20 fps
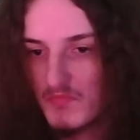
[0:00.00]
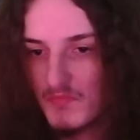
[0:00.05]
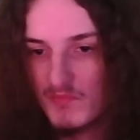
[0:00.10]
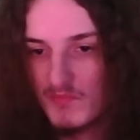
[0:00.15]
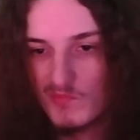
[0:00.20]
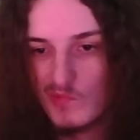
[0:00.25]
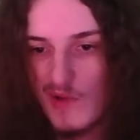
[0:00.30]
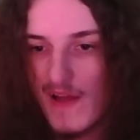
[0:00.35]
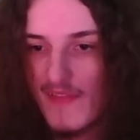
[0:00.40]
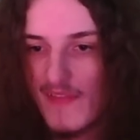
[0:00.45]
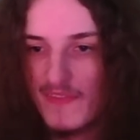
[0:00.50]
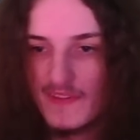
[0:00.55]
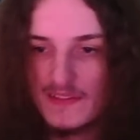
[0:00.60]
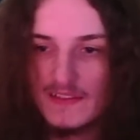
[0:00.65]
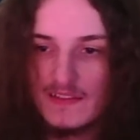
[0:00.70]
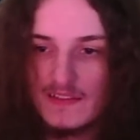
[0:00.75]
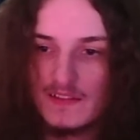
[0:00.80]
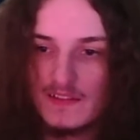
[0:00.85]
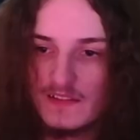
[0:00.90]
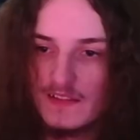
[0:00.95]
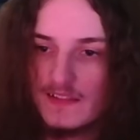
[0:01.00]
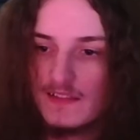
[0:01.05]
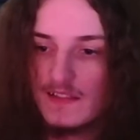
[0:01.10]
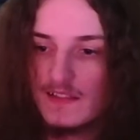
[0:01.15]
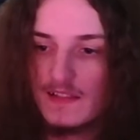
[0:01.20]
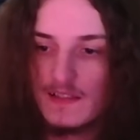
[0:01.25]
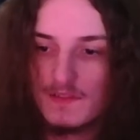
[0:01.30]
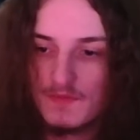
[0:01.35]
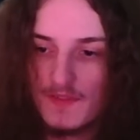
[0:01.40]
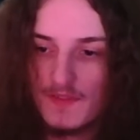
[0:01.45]
rather decent
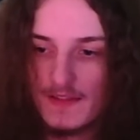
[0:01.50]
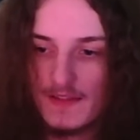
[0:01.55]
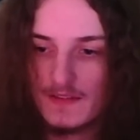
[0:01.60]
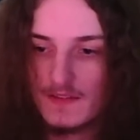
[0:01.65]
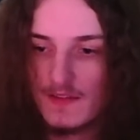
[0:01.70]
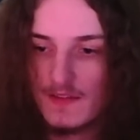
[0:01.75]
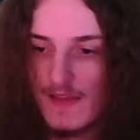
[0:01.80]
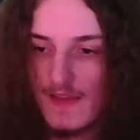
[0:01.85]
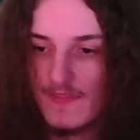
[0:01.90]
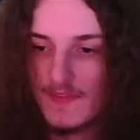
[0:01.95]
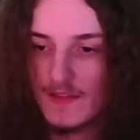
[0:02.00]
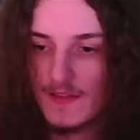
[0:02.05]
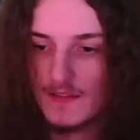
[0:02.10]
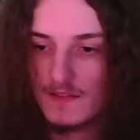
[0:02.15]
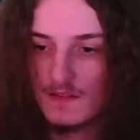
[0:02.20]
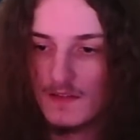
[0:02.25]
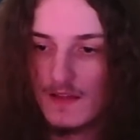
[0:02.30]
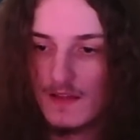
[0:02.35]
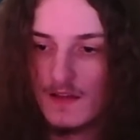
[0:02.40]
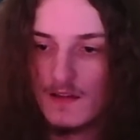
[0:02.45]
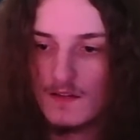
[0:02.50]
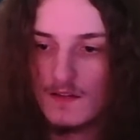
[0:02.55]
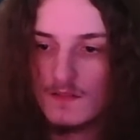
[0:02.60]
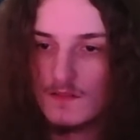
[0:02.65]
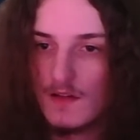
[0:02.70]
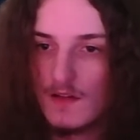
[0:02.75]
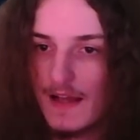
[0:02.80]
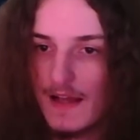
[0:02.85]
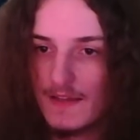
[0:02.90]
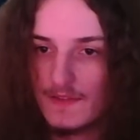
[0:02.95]
healing effect, and then
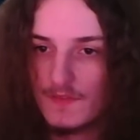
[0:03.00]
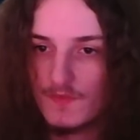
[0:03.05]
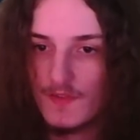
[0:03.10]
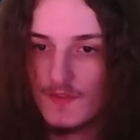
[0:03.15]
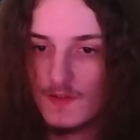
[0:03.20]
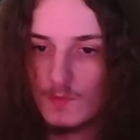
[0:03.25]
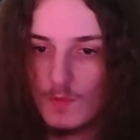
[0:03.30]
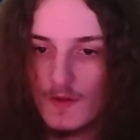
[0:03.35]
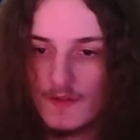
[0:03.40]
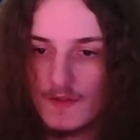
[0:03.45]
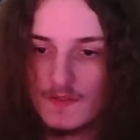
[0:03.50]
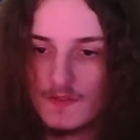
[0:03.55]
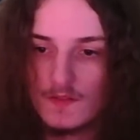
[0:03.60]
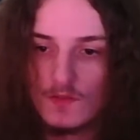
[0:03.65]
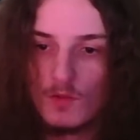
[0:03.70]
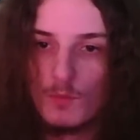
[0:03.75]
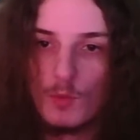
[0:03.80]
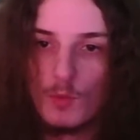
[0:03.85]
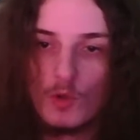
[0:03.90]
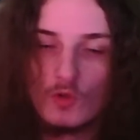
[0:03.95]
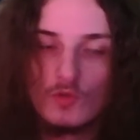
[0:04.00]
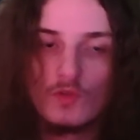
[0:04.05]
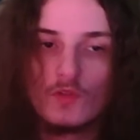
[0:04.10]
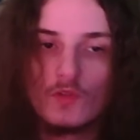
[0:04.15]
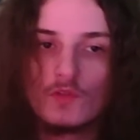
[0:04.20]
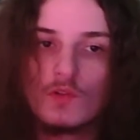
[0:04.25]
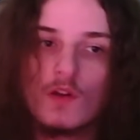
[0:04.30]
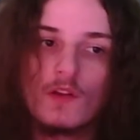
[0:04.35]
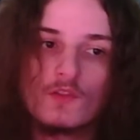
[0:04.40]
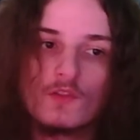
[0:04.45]
artifact wise,
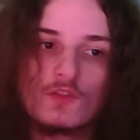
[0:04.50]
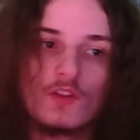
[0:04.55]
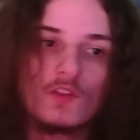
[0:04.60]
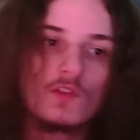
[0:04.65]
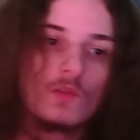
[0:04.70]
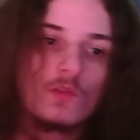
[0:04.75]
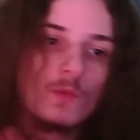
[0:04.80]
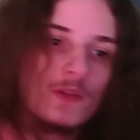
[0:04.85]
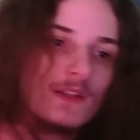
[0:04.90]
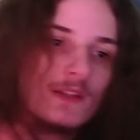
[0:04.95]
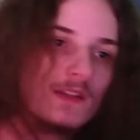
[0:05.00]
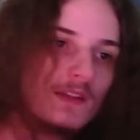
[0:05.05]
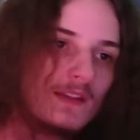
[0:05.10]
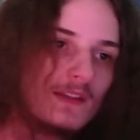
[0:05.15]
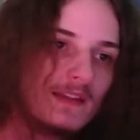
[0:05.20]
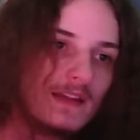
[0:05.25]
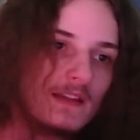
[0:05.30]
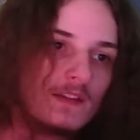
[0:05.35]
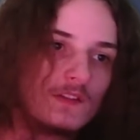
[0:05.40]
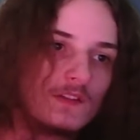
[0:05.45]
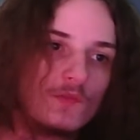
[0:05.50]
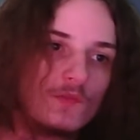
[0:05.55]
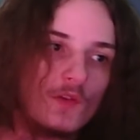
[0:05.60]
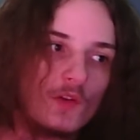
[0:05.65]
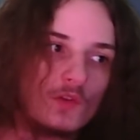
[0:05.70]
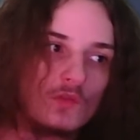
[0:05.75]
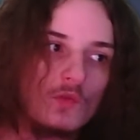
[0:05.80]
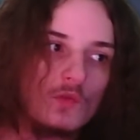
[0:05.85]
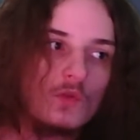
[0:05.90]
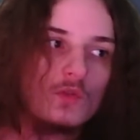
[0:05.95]
Tumultuous Horn, just so he can get his
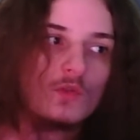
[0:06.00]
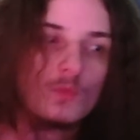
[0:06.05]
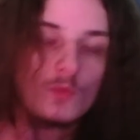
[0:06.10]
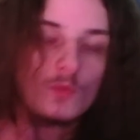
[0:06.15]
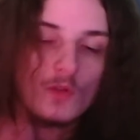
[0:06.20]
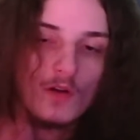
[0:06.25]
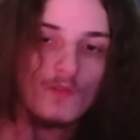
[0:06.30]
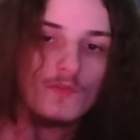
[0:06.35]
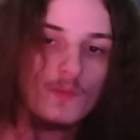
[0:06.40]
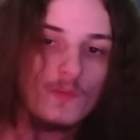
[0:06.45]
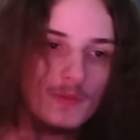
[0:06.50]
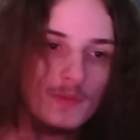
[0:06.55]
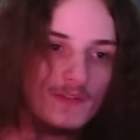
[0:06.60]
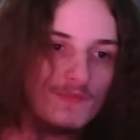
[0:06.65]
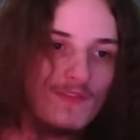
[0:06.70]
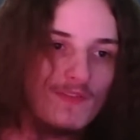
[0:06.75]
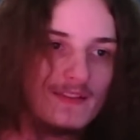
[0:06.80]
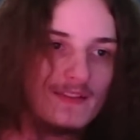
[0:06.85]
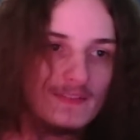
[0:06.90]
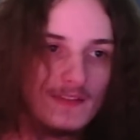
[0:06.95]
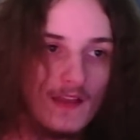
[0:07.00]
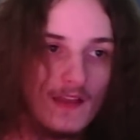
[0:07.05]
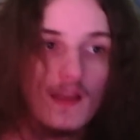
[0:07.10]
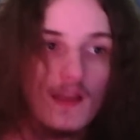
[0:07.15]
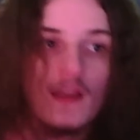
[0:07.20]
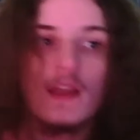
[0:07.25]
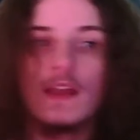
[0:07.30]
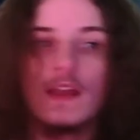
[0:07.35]
first ultimate off a bit faster,